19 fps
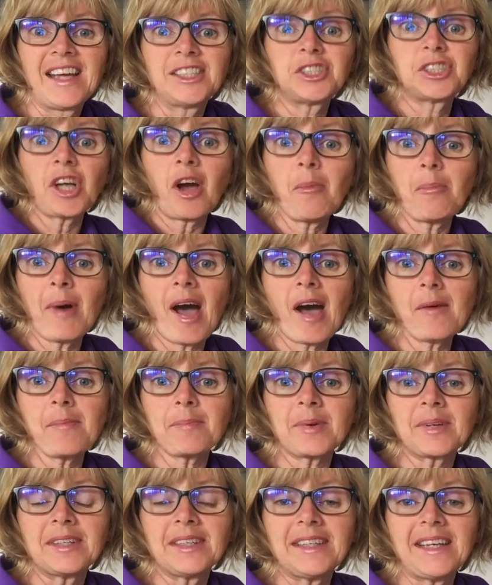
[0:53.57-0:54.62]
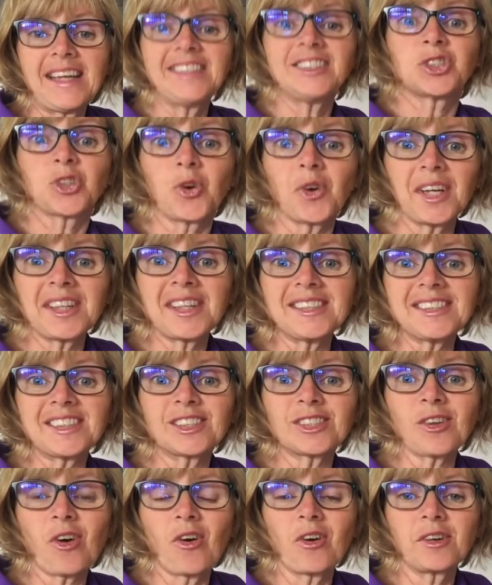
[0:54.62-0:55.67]
Jump up, enjoy the
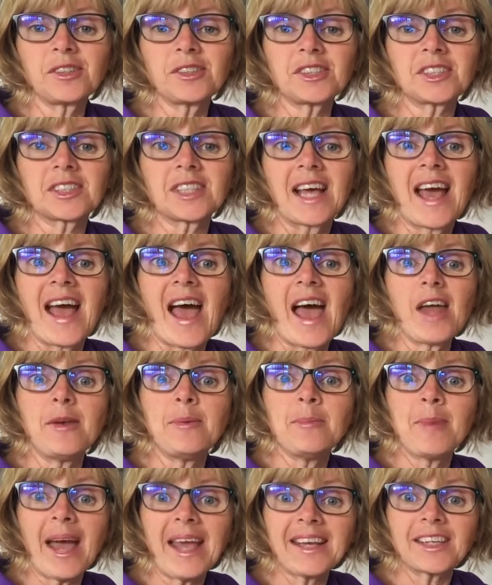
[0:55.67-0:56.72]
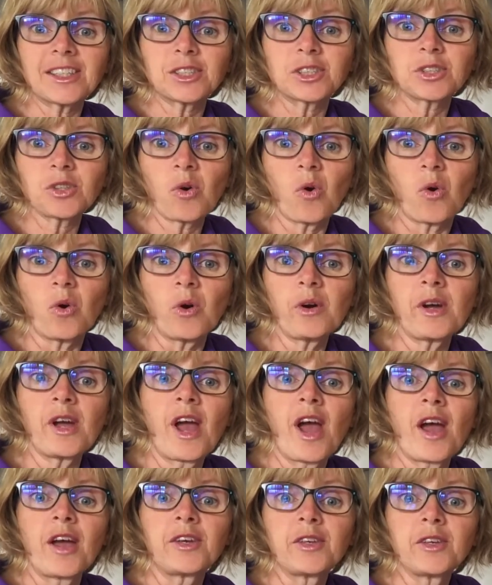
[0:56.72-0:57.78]
songs, and make sure
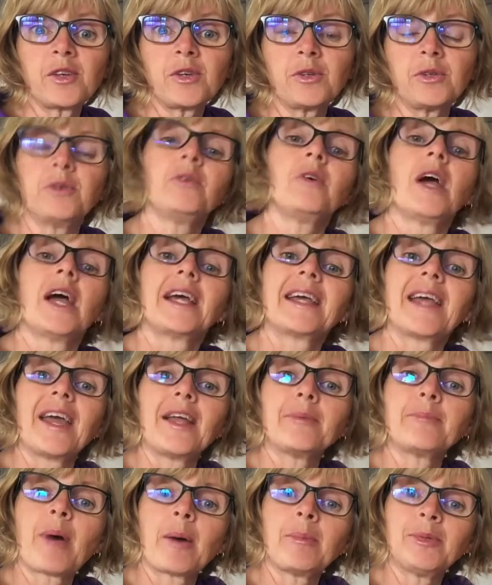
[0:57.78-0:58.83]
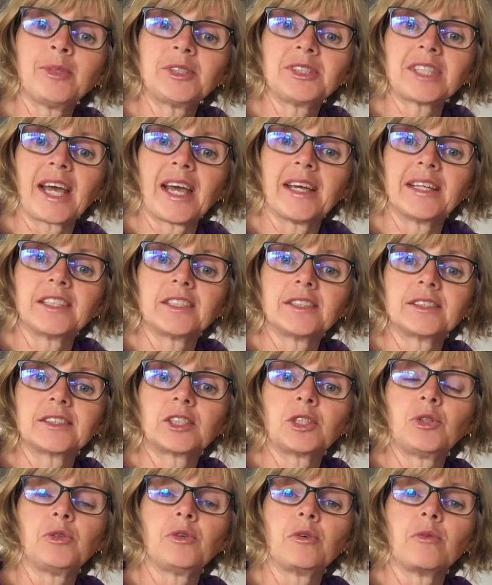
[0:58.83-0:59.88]
you get Mum or Dad
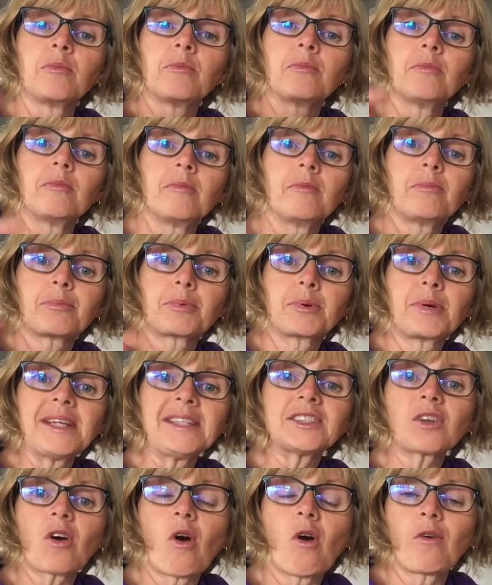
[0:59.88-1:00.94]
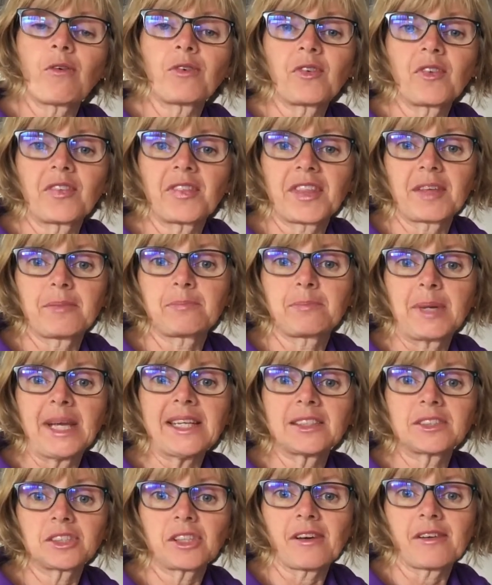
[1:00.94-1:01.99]
to print off the
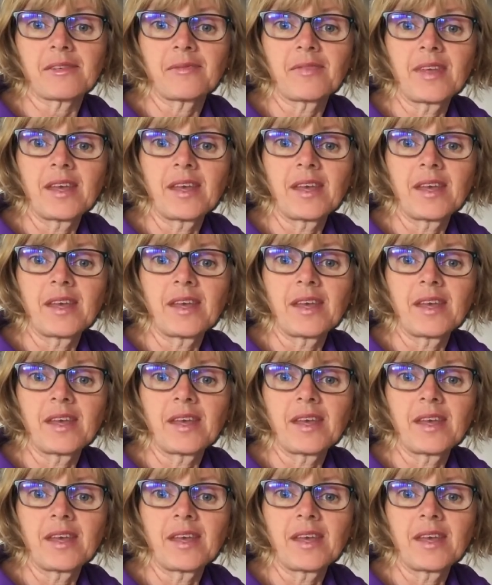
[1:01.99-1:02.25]
picture.